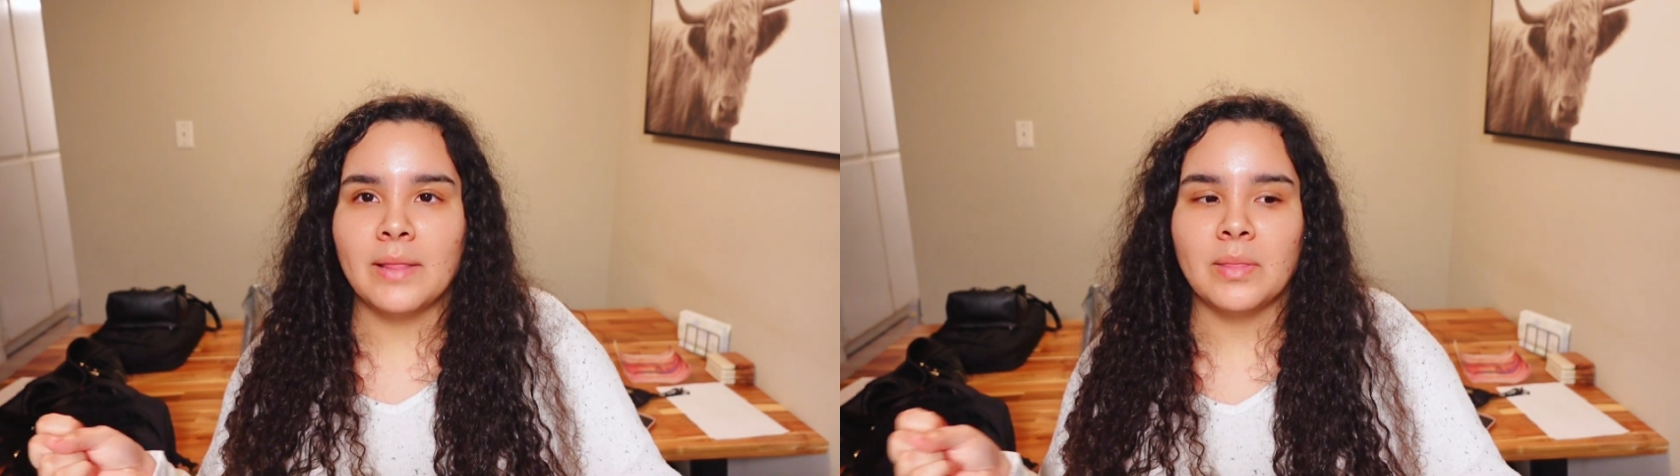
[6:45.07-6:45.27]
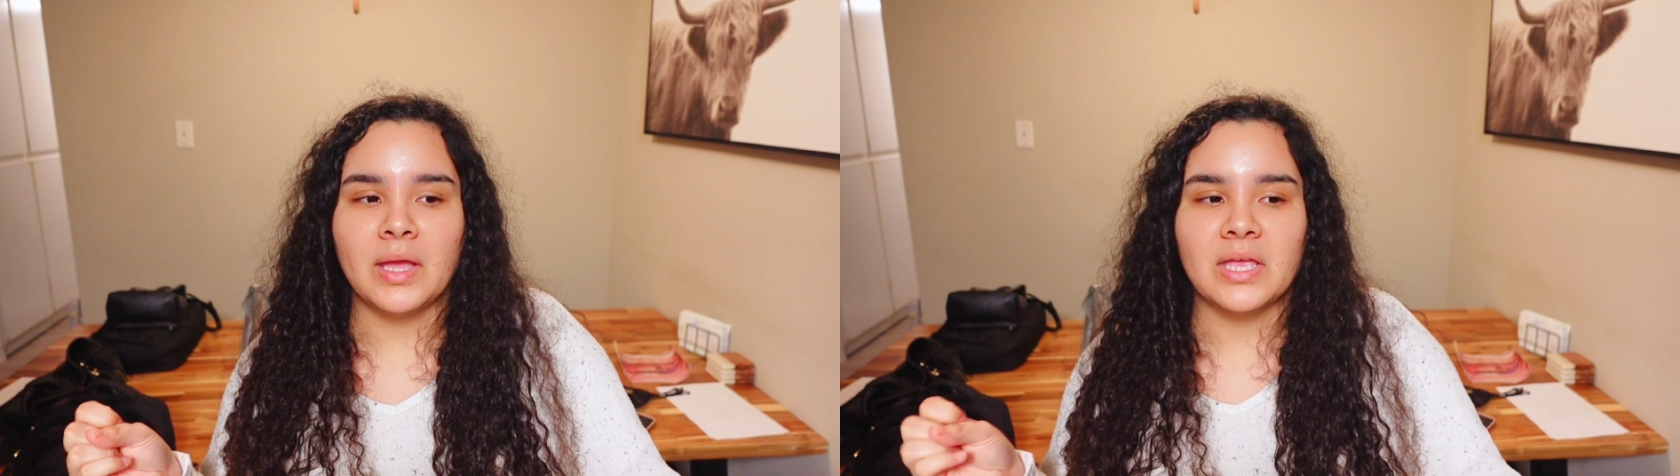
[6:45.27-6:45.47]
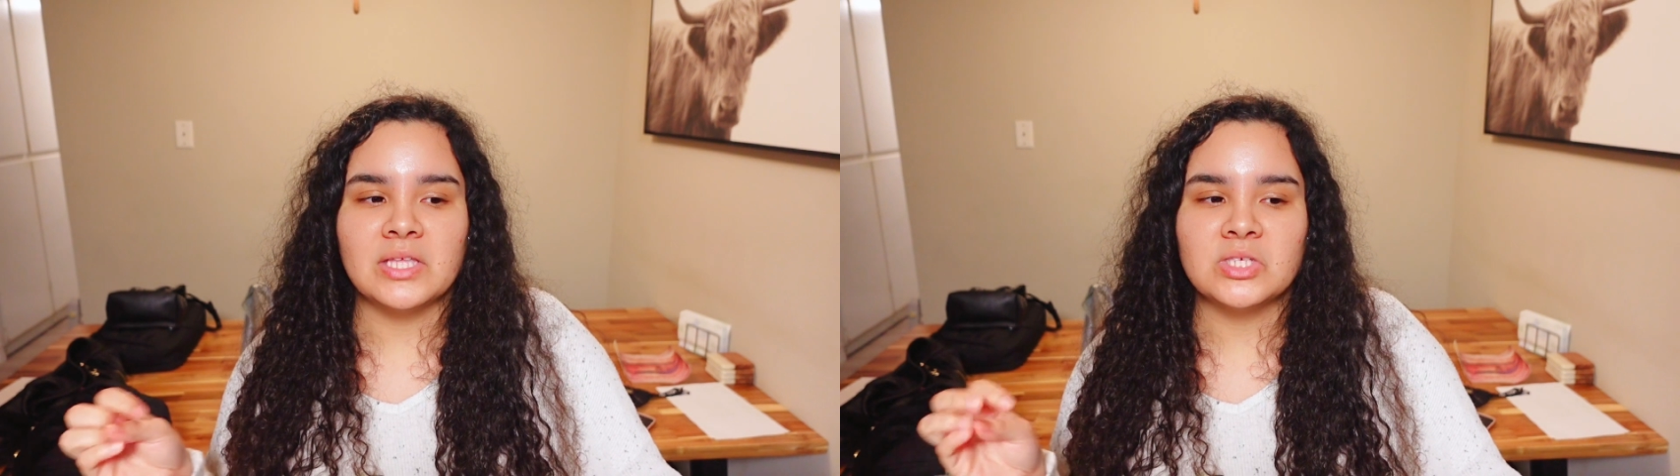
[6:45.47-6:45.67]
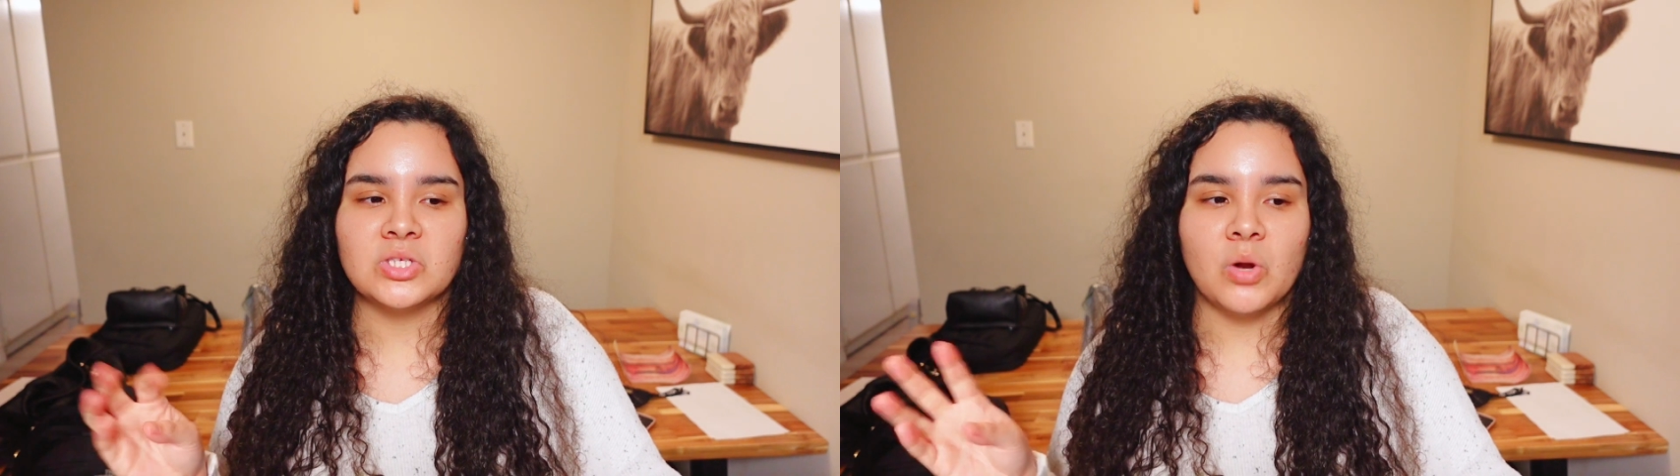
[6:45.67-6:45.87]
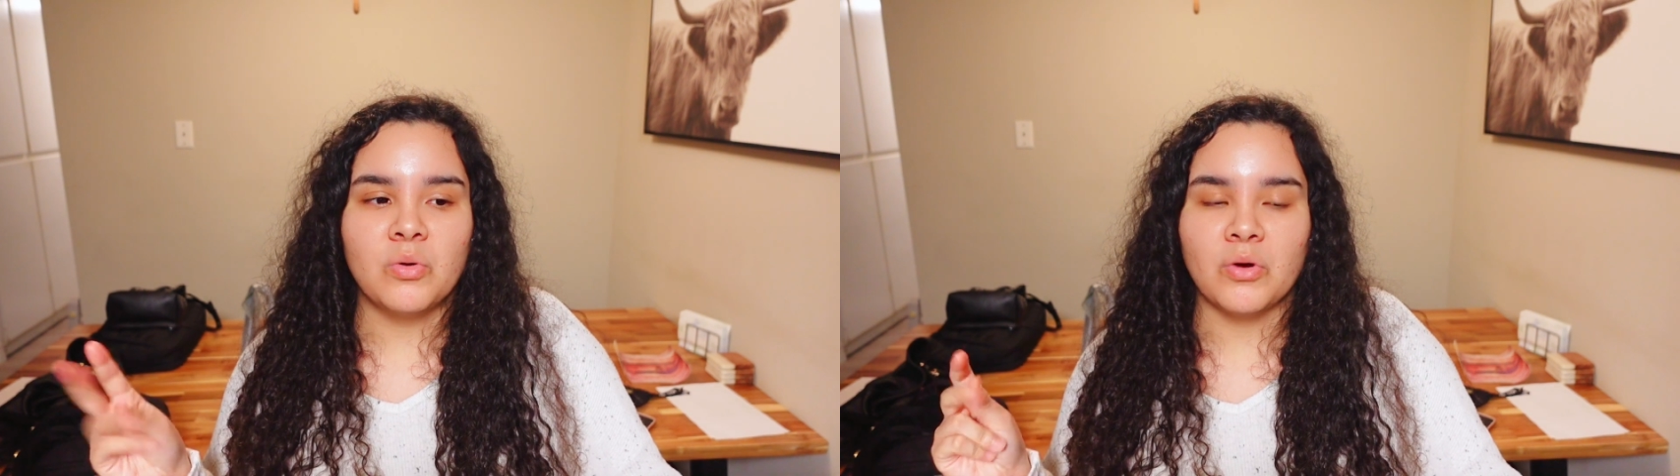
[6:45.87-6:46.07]
and like it's
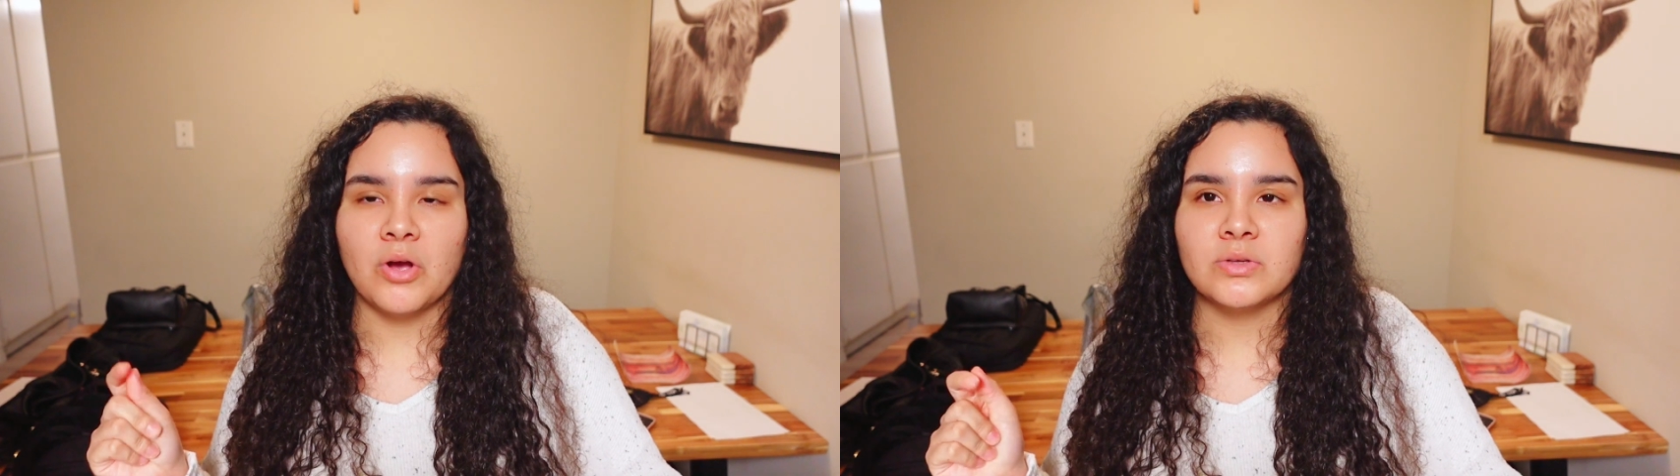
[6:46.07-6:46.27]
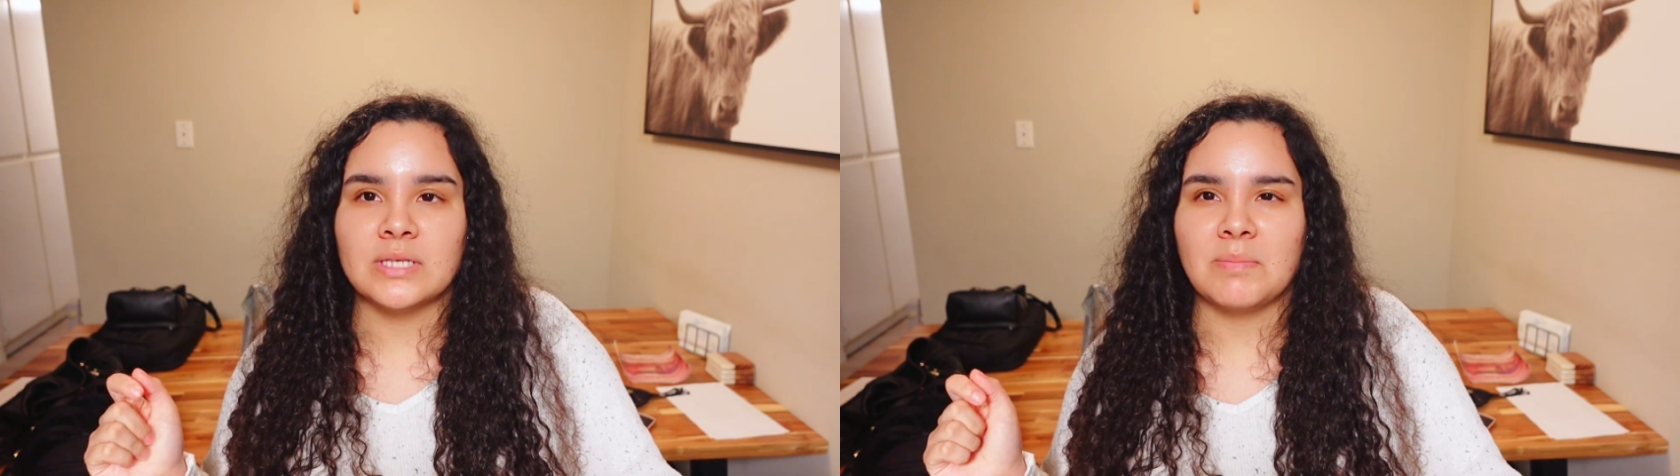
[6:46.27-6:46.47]
so gross.